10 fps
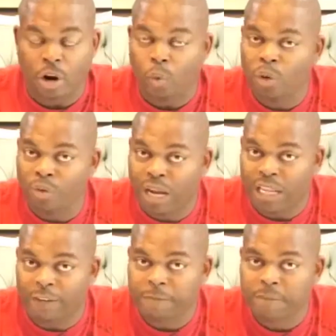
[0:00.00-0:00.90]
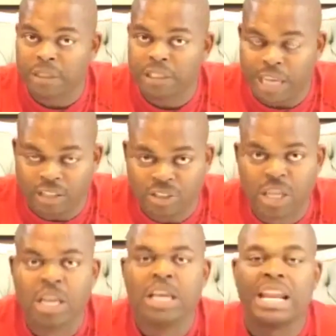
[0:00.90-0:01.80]
Are we ready?
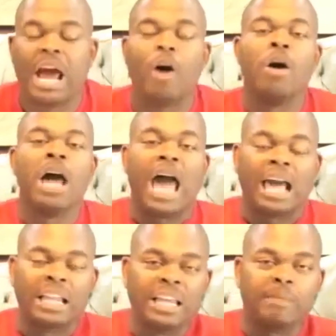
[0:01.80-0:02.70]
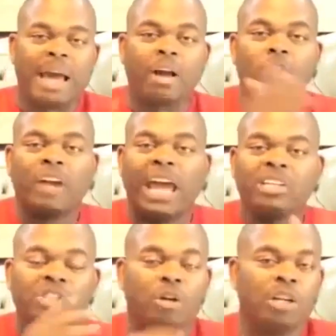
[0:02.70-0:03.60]
Yes. Now, I click back over.
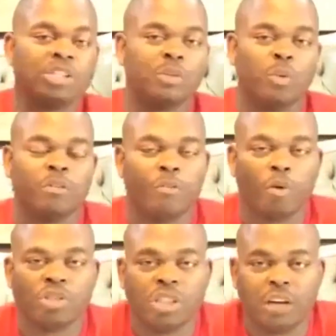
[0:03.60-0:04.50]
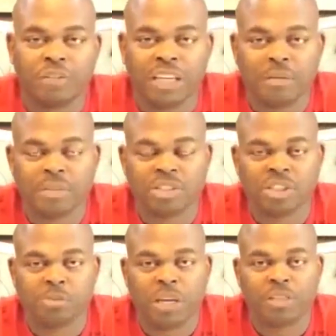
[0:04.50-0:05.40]
Hey, Joe, listen, we're fortunate enough to get
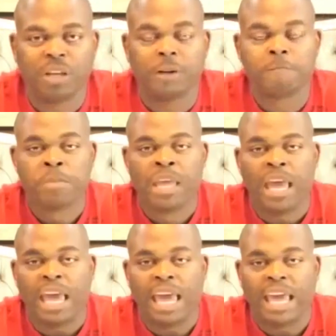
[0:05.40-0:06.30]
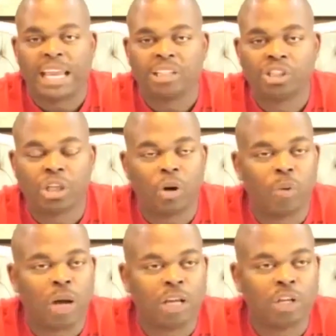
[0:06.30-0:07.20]
Mrs. Smith here. And Joe,
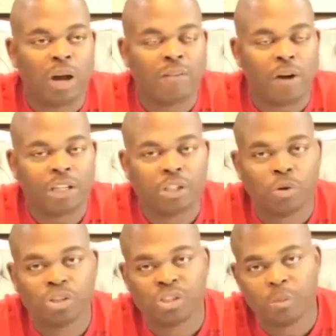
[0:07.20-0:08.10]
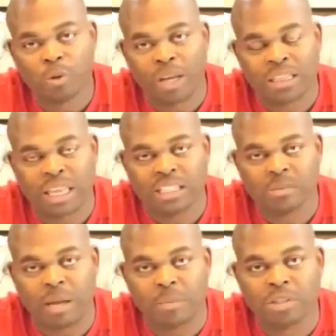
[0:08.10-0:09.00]
you know, I've already told you some great things
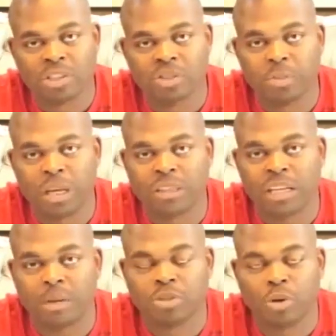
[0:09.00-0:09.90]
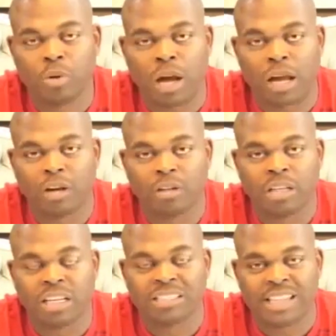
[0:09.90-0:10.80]
about Mrs. Smith, and I'm so honored
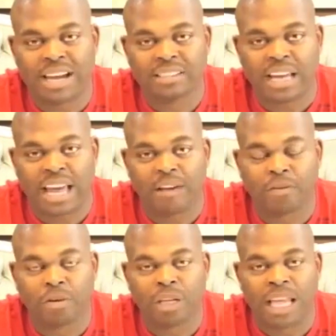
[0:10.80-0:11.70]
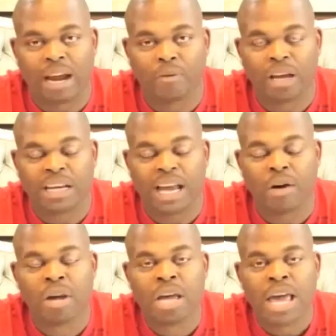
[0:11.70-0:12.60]
and excited to have her on the line right
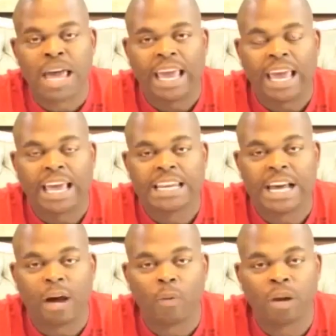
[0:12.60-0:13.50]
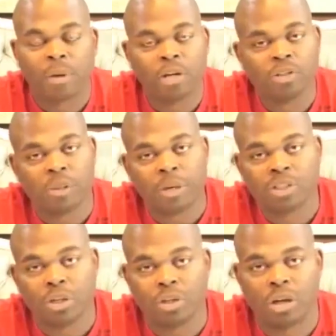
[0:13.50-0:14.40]
now. And what I'm going to do is I'm
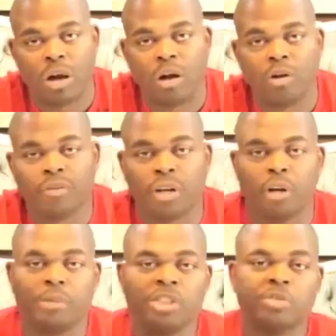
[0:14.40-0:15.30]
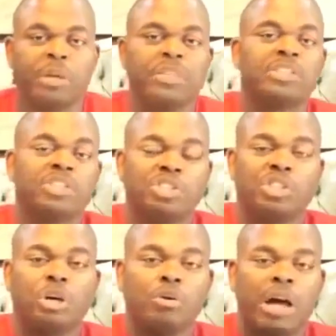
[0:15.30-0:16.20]
going to turn the call over to her. Mrs. Smith, this is
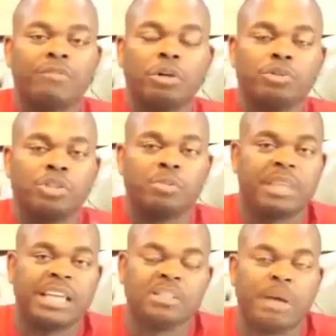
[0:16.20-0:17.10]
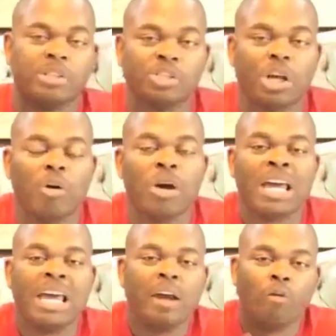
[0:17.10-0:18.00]
Joe. I've told you some things about Joe.
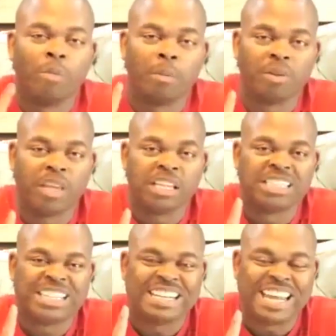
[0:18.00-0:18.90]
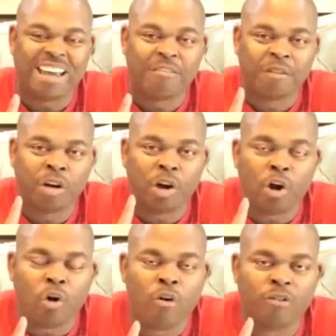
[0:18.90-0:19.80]
Remember this, never
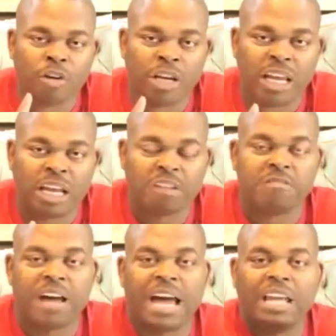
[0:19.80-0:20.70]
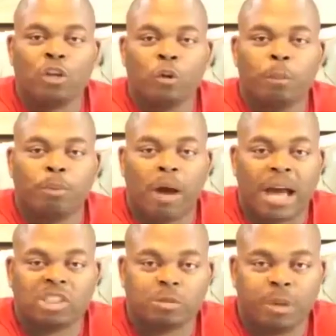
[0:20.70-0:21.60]
over-edify your
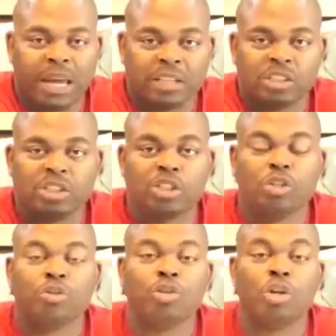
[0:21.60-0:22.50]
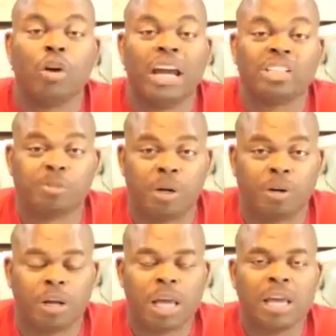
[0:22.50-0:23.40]
prospect to your
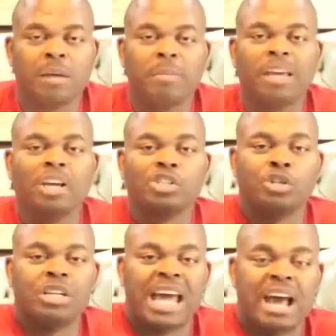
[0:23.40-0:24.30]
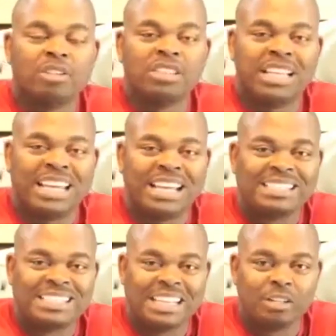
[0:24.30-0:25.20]
expert, because you're now sending a
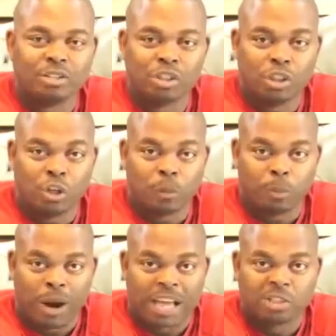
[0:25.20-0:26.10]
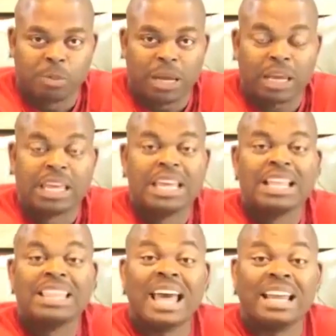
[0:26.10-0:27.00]
signal to your prospect
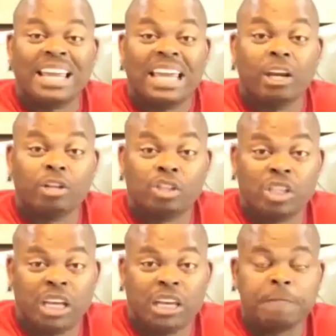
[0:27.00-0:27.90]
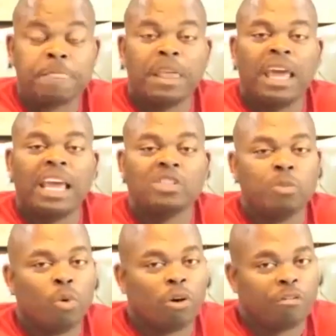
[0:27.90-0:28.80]
that he or she is
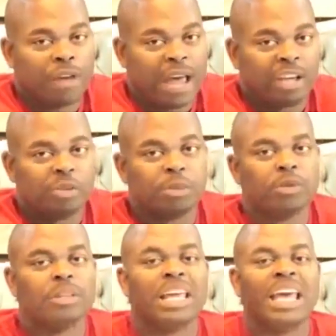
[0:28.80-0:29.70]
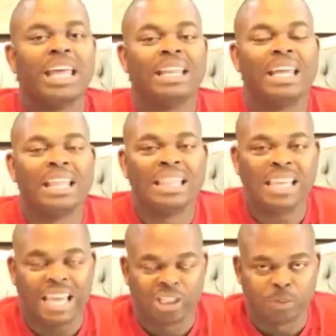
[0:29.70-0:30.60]
more valuable than
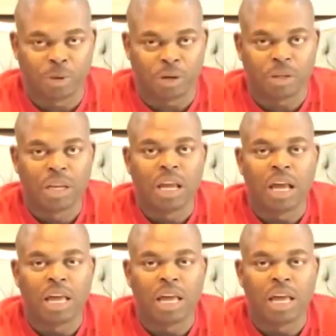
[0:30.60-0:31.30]
the expert